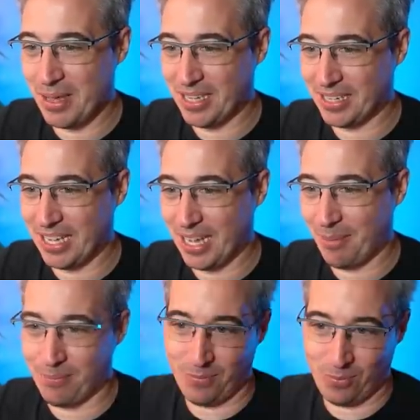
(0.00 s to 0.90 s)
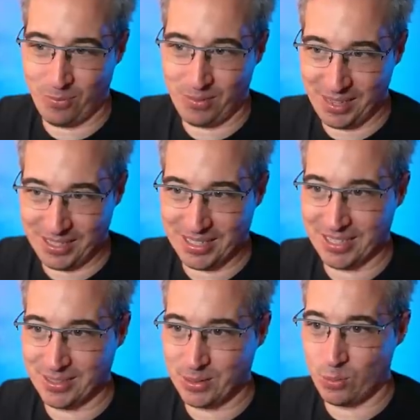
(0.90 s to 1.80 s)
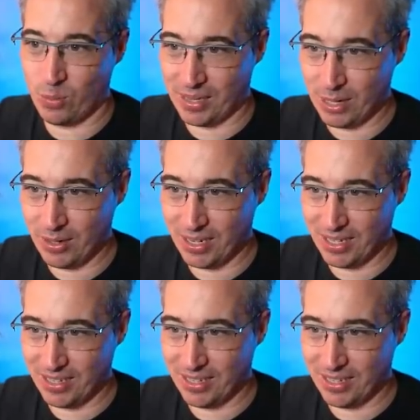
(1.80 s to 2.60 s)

make a game like this without any